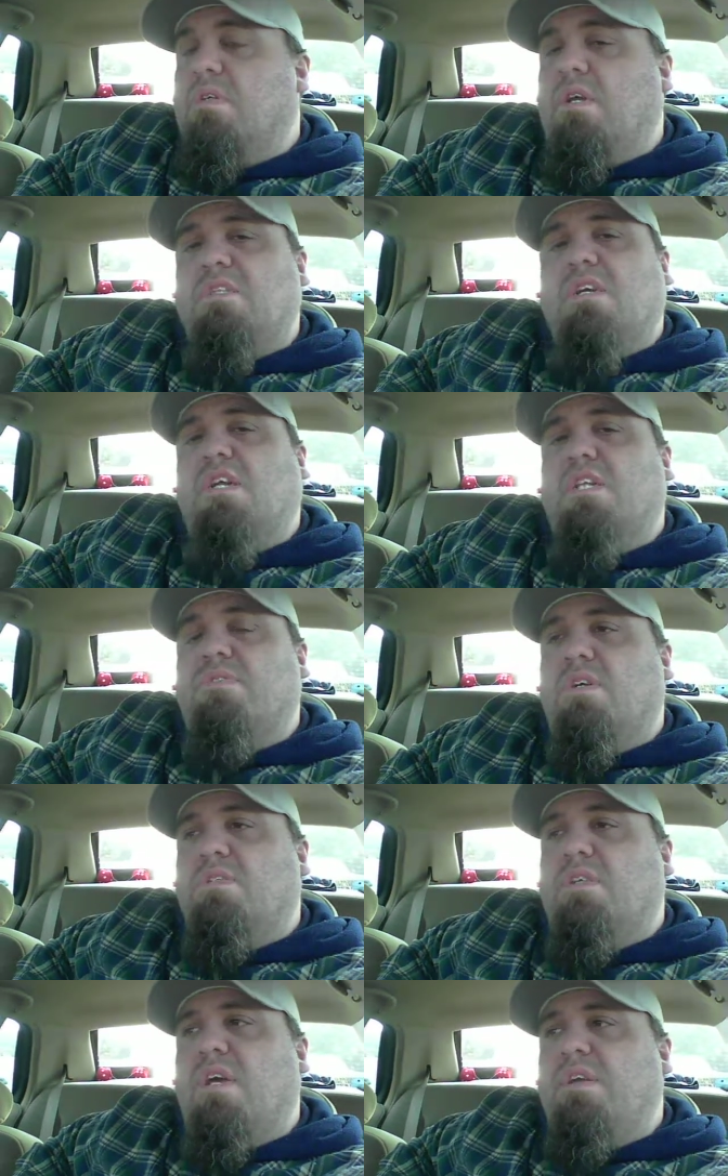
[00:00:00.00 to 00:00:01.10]
That's a hell of a
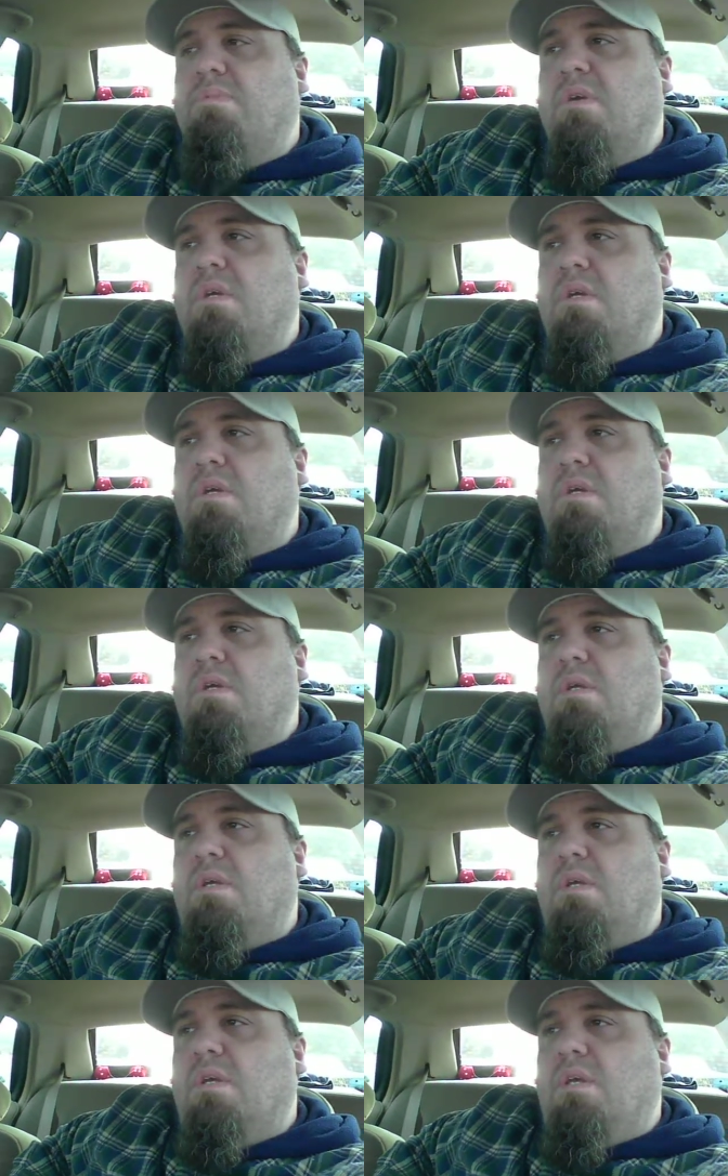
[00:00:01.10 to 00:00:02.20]
long time.
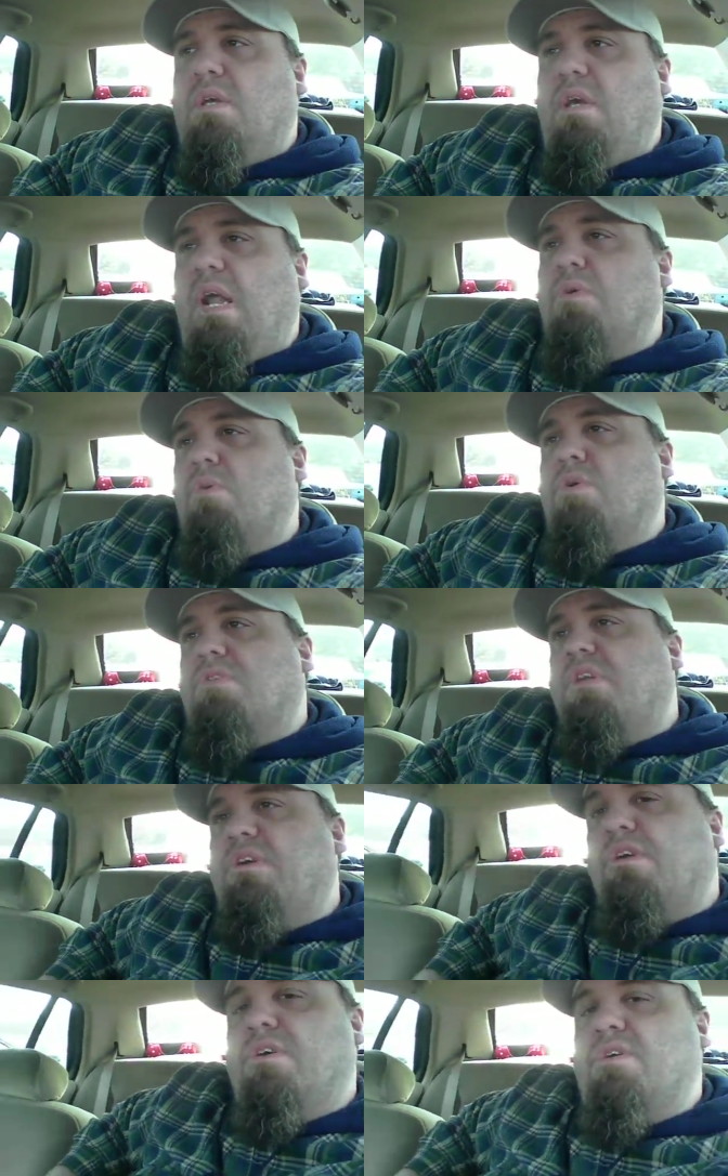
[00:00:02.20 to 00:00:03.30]
And I worked
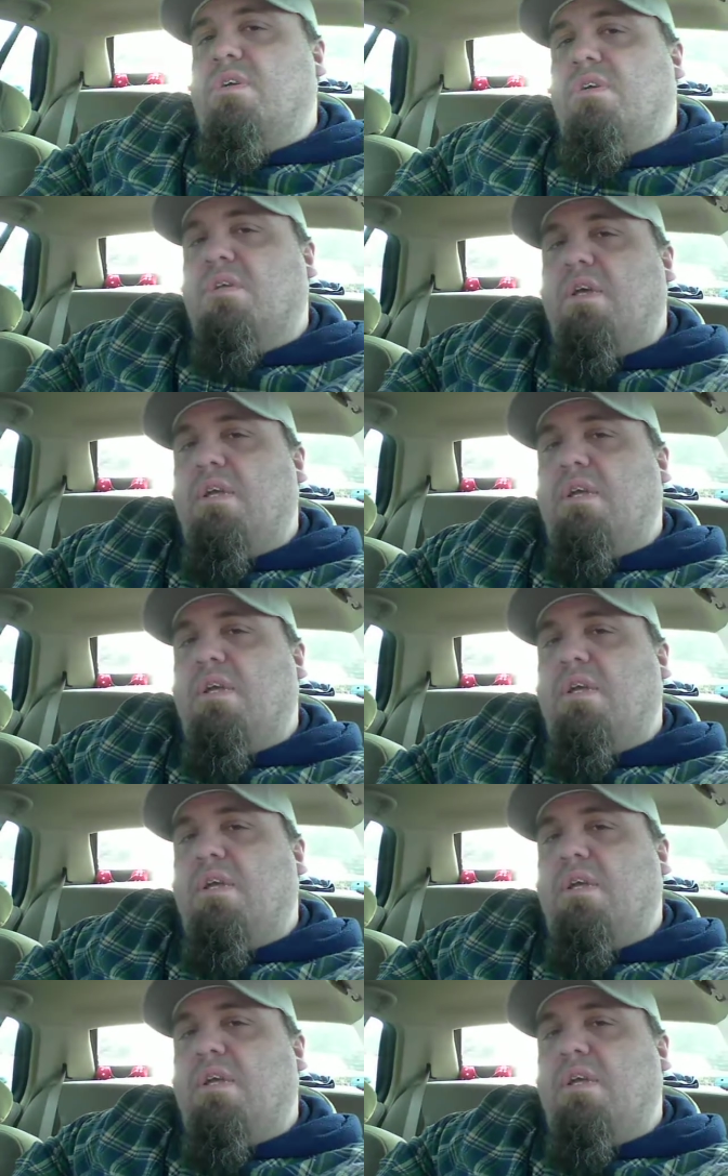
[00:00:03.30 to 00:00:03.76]
there.